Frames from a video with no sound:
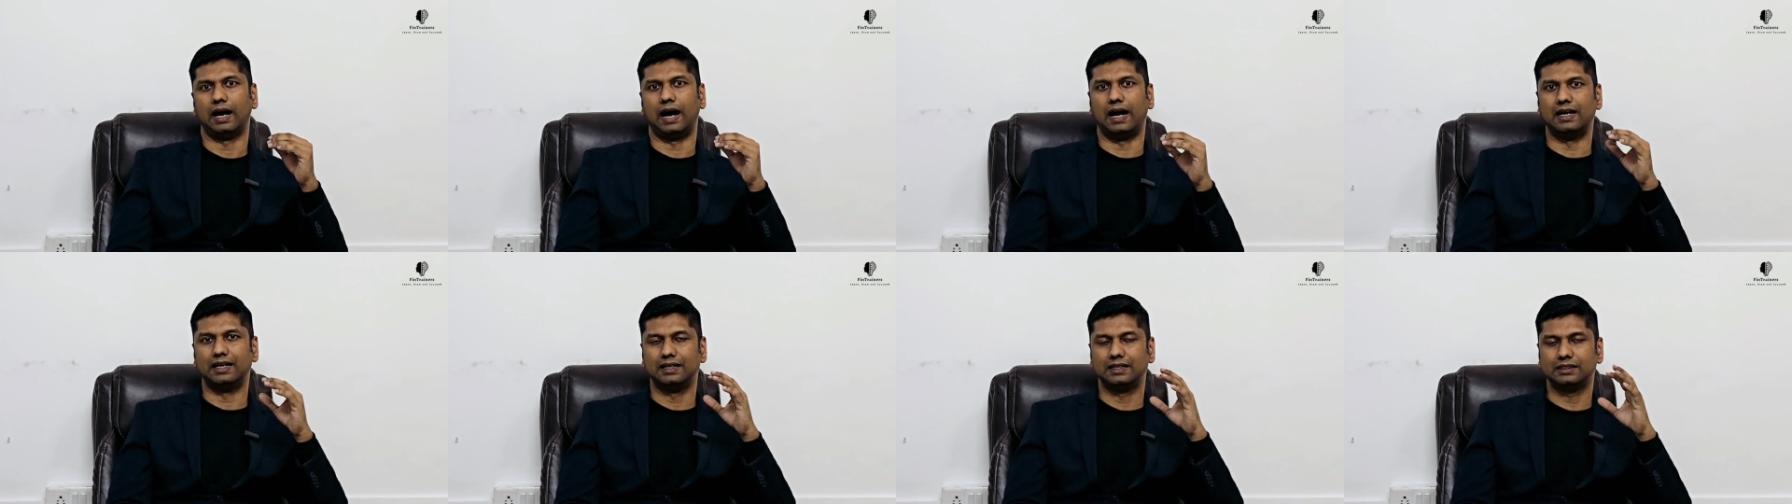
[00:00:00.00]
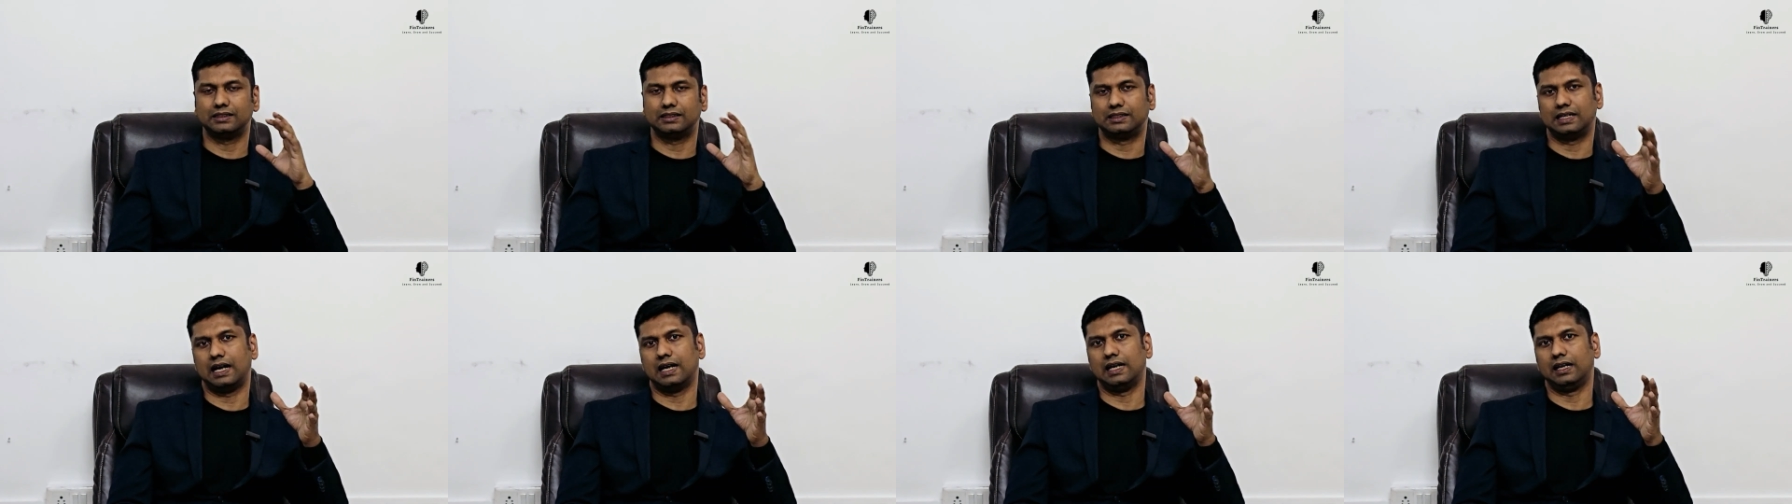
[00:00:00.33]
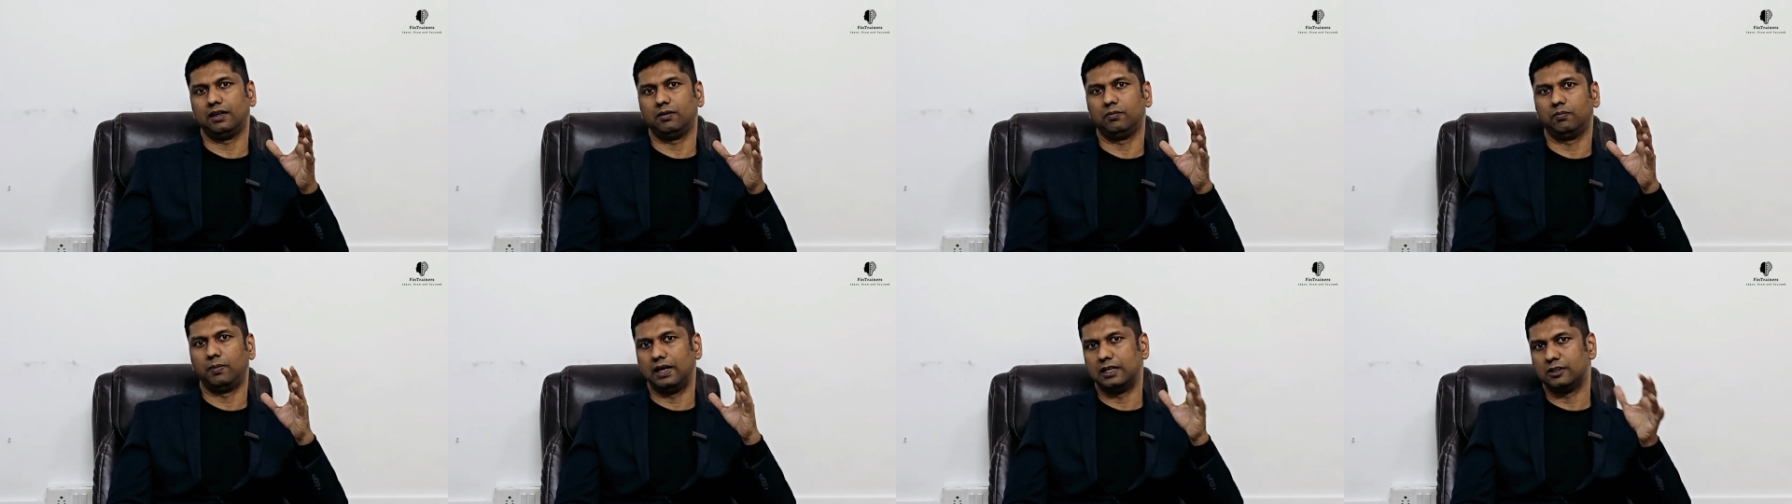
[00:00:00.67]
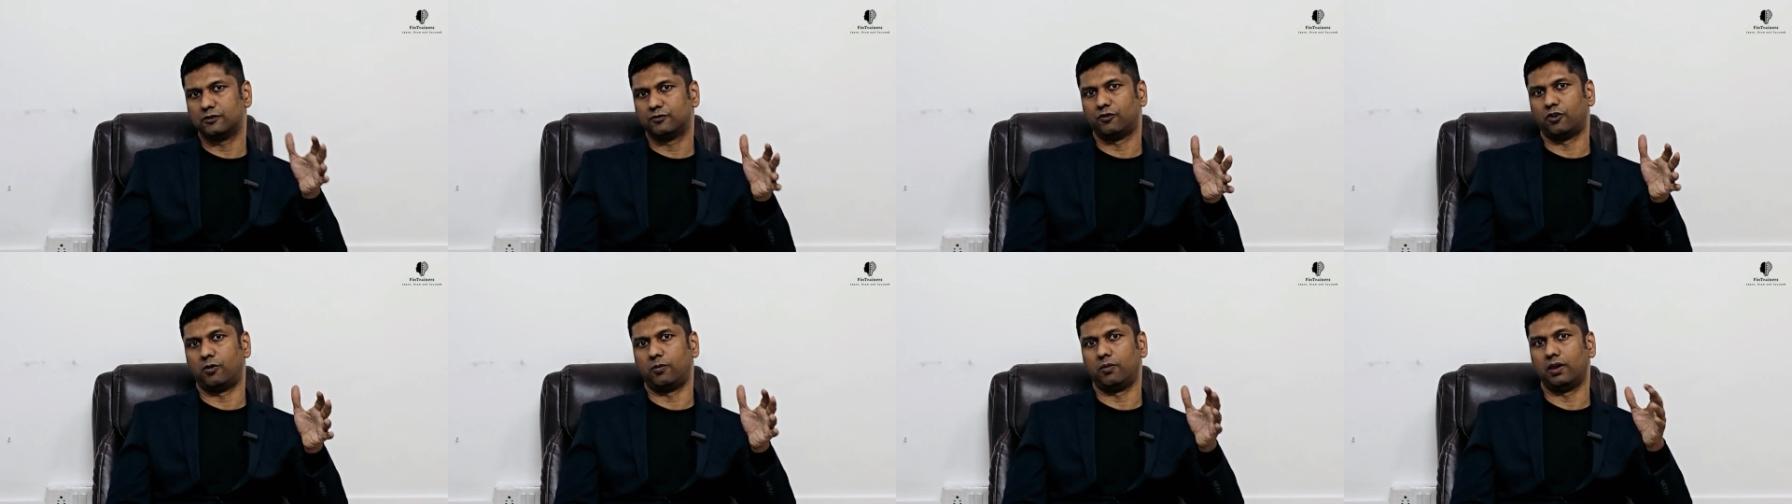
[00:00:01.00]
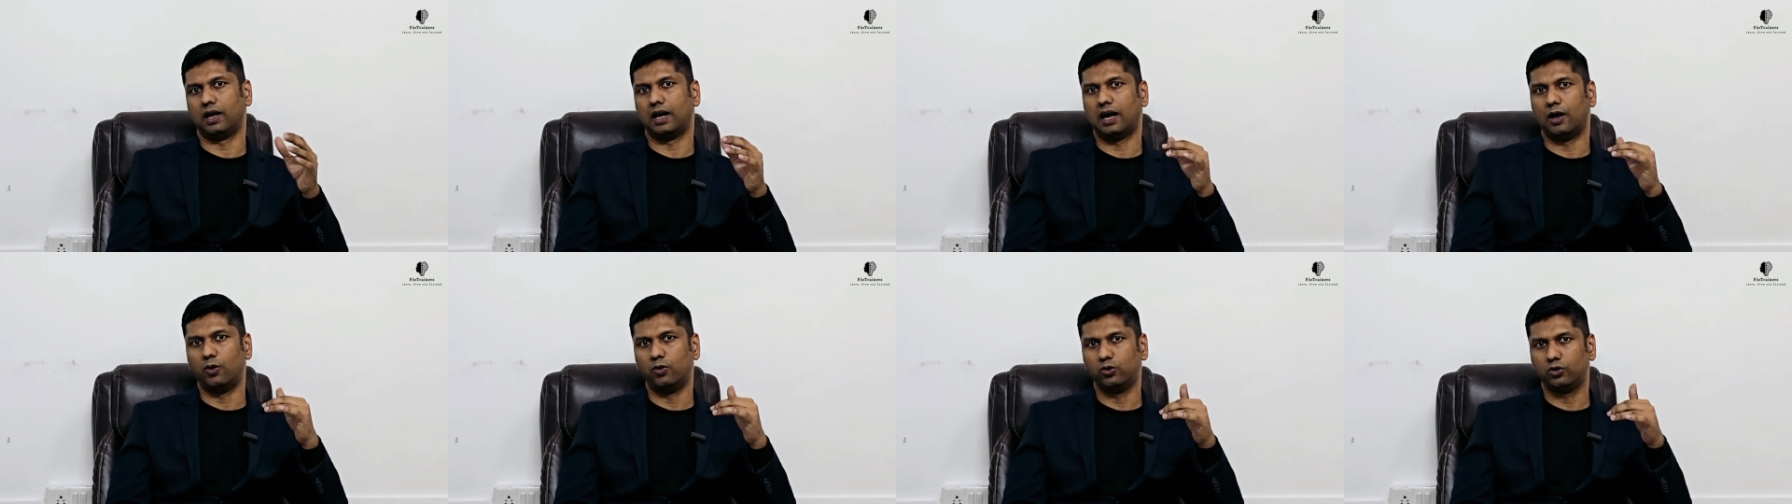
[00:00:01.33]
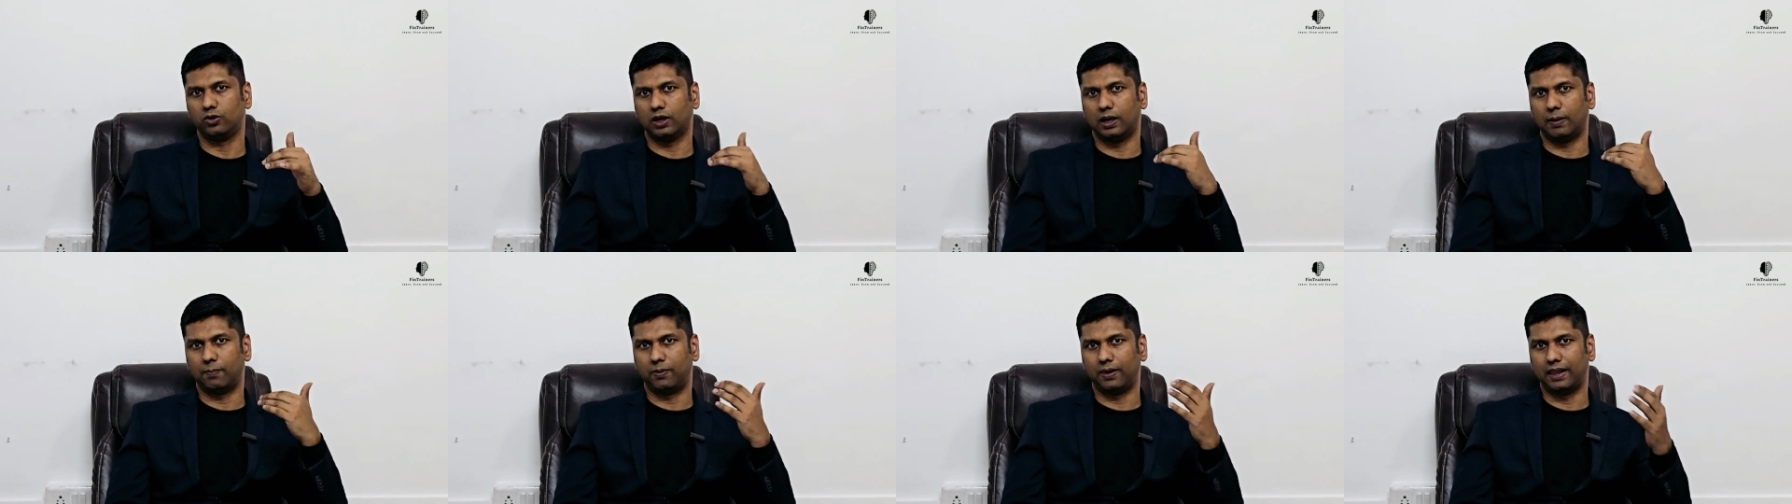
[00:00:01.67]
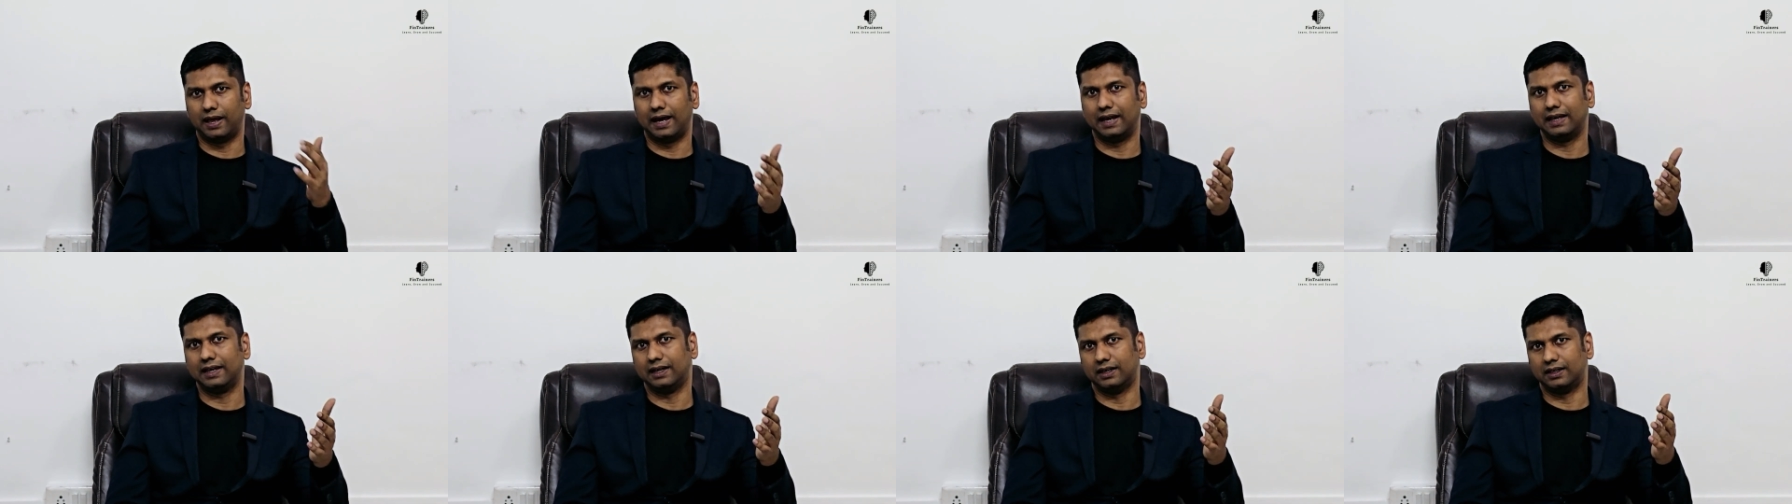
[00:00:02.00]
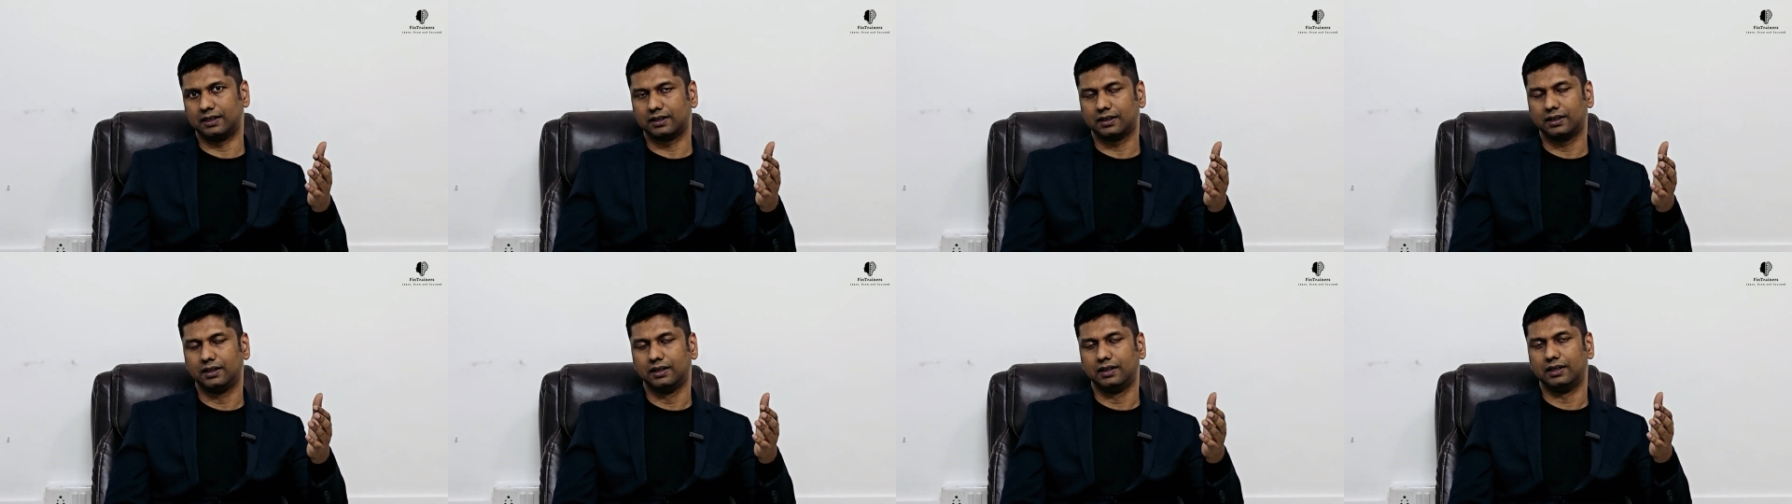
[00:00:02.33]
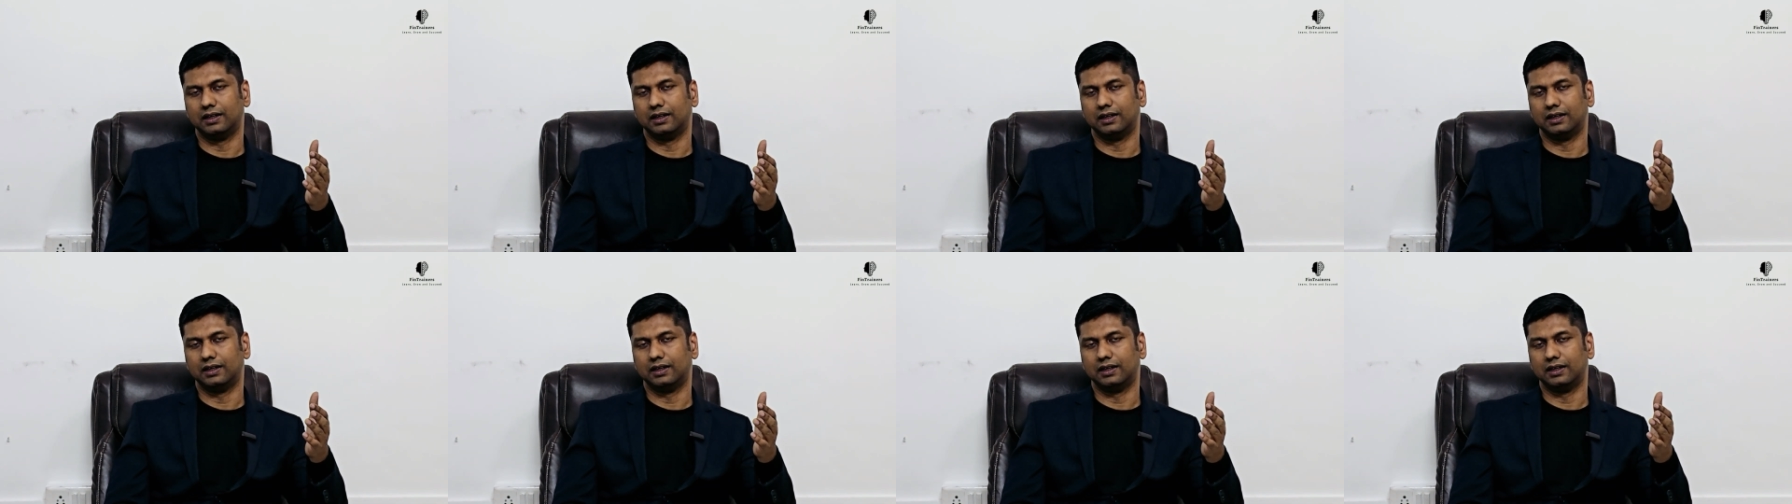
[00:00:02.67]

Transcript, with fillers: understanding Bayes formula how to apply it